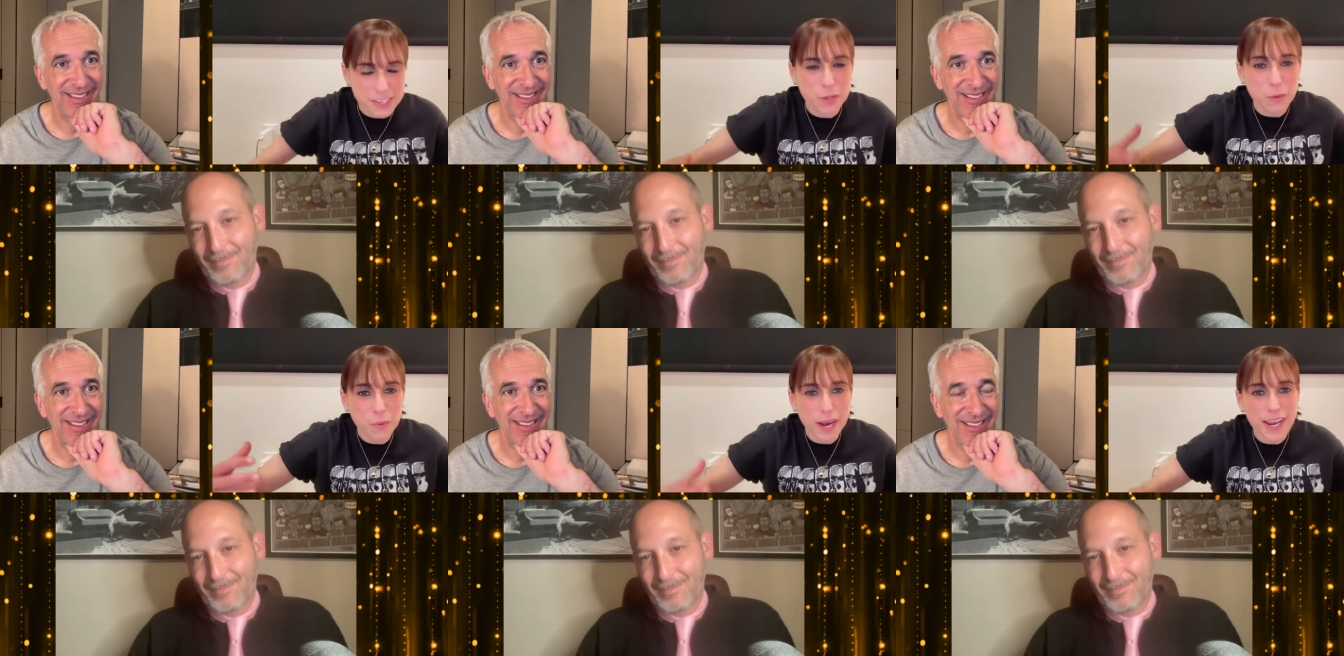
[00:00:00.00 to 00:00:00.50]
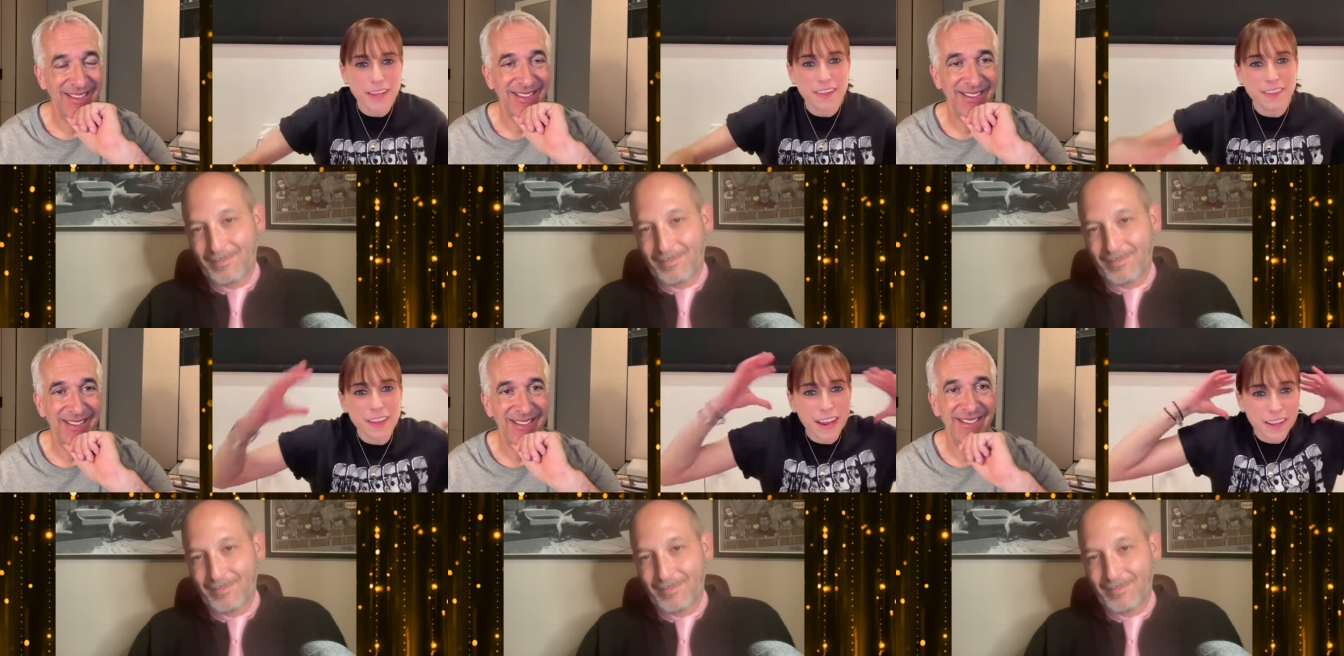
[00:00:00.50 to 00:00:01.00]
Speaker 1: and the way
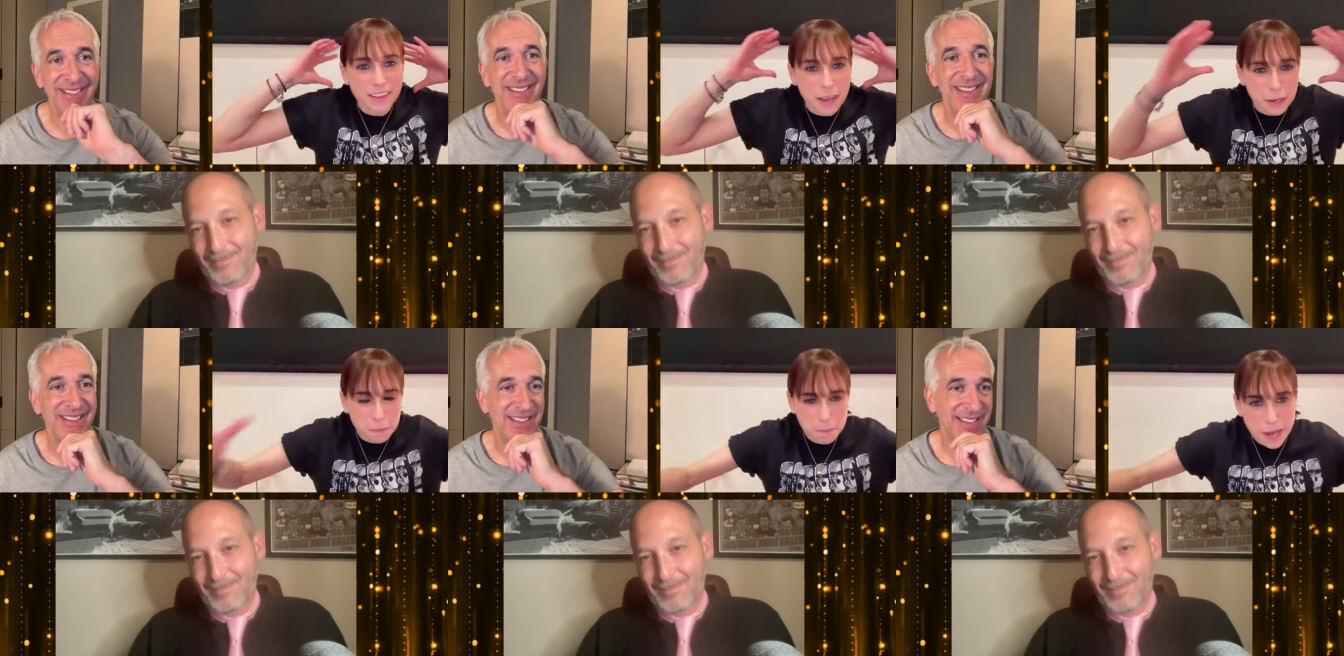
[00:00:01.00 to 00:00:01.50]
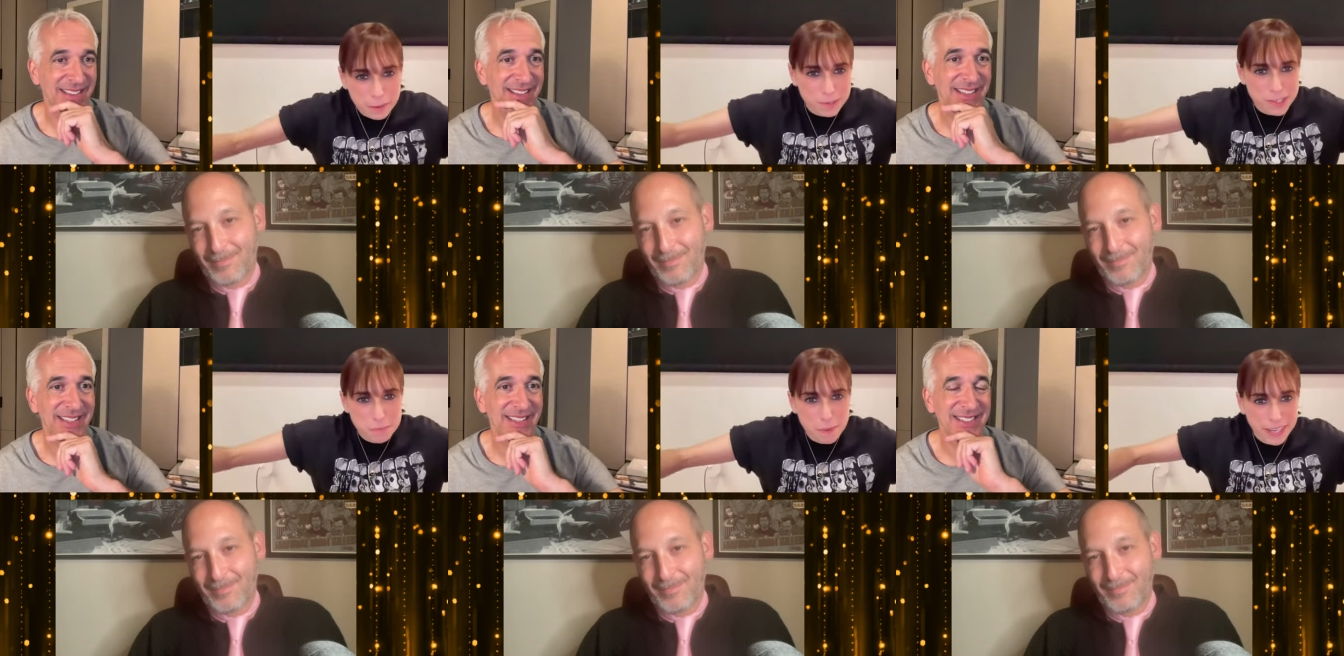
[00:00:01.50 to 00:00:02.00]
that they like pay
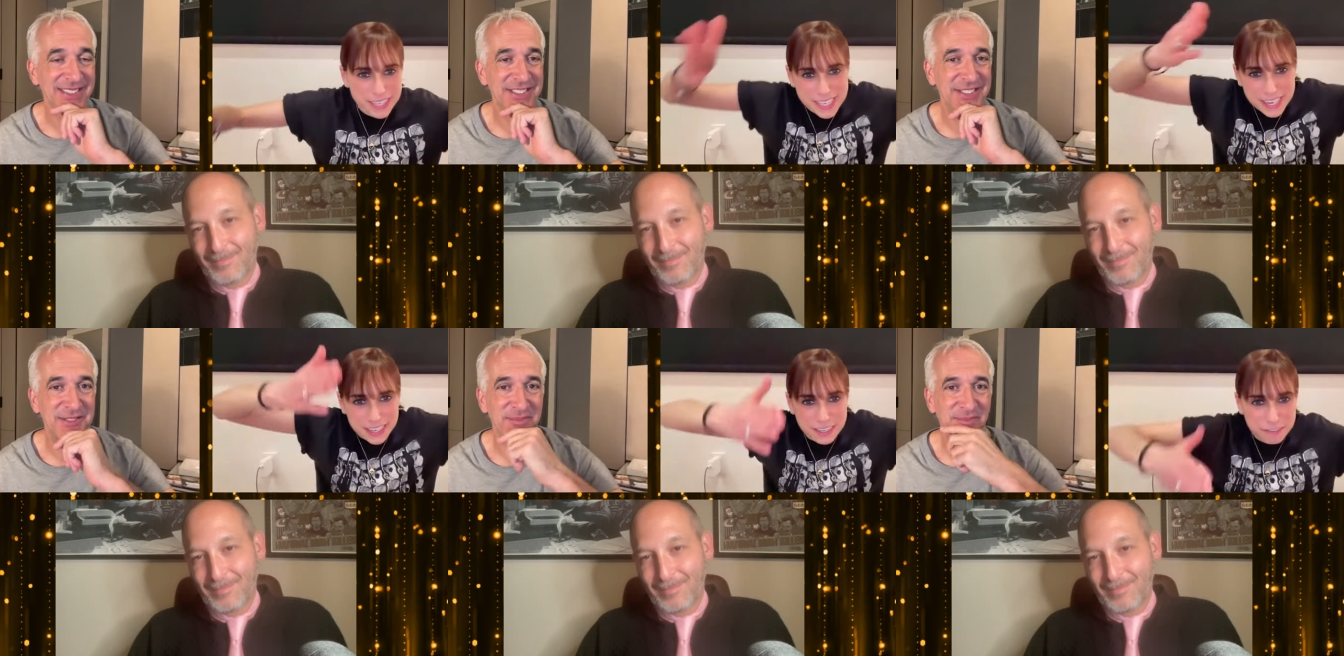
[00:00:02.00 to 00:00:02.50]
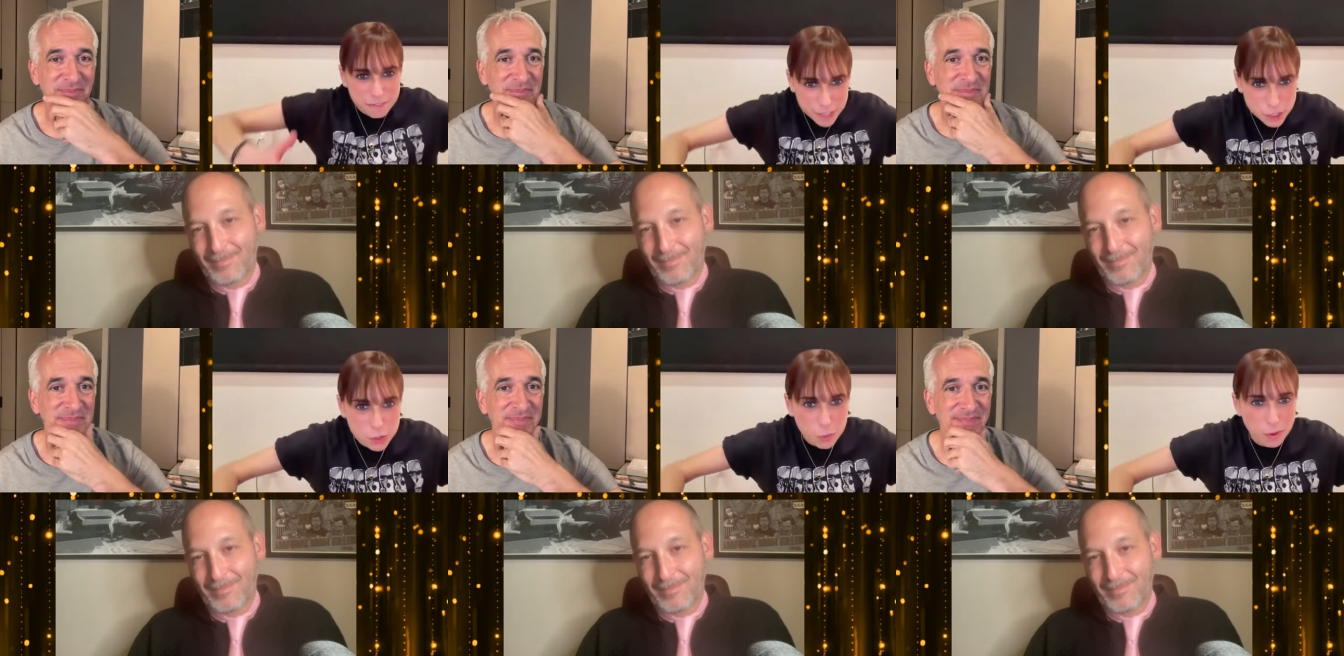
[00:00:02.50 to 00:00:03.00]
respects to
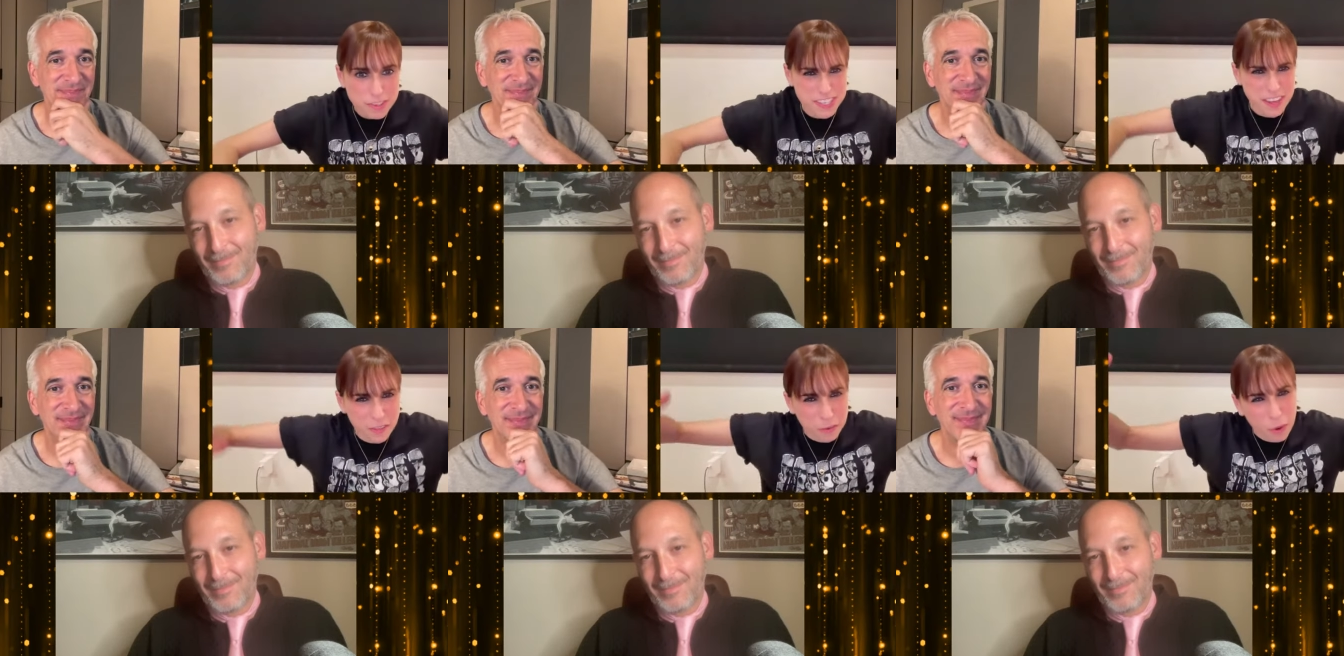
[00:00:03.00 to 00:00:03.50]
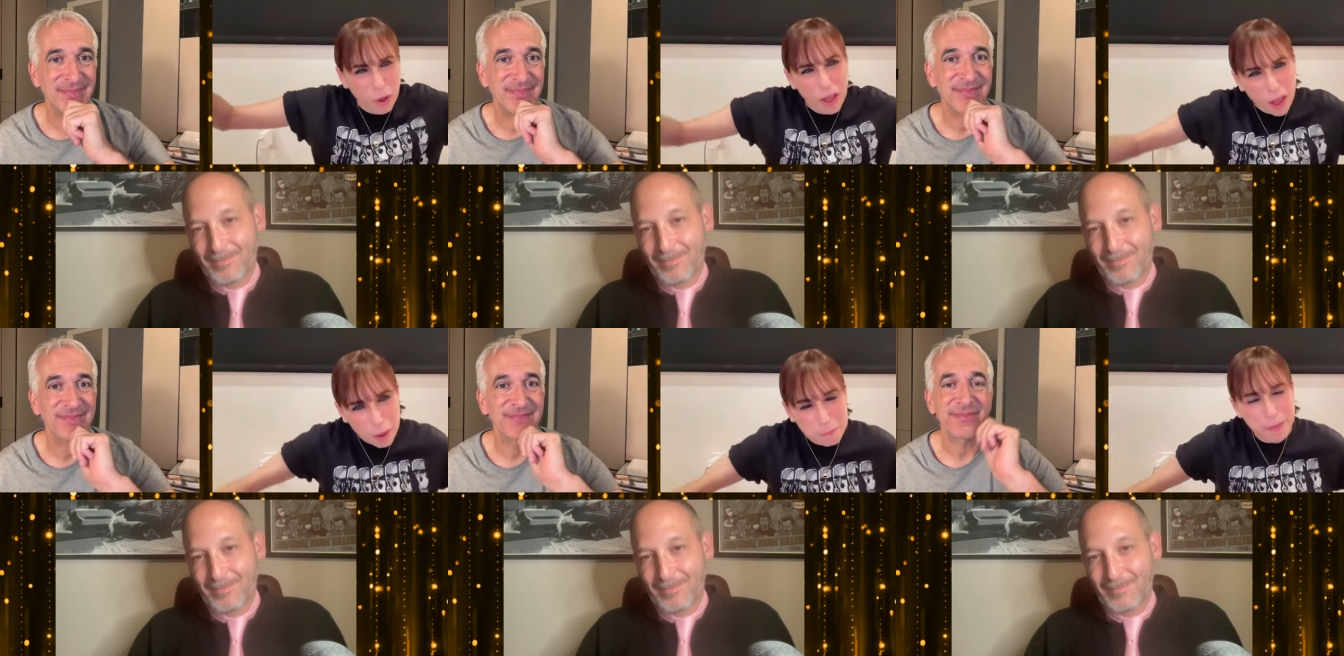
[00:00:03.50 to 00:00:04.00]
individuals, and then they're
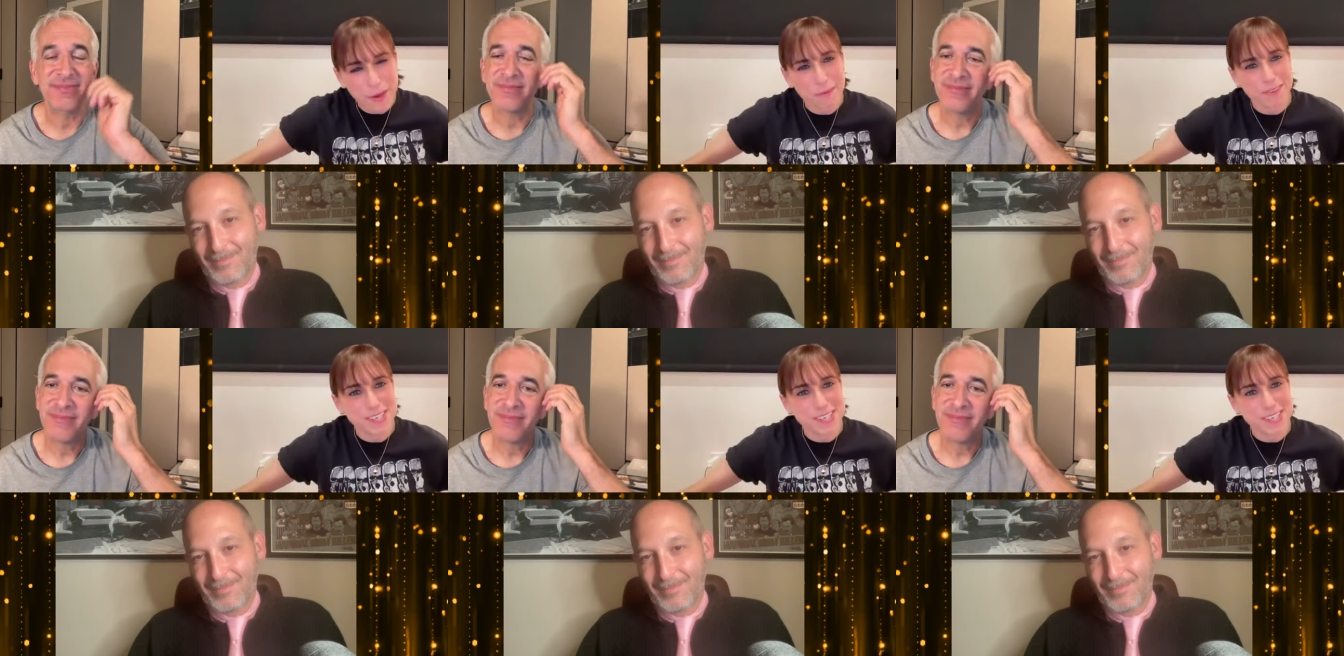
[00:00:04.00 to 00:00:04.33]
all up there when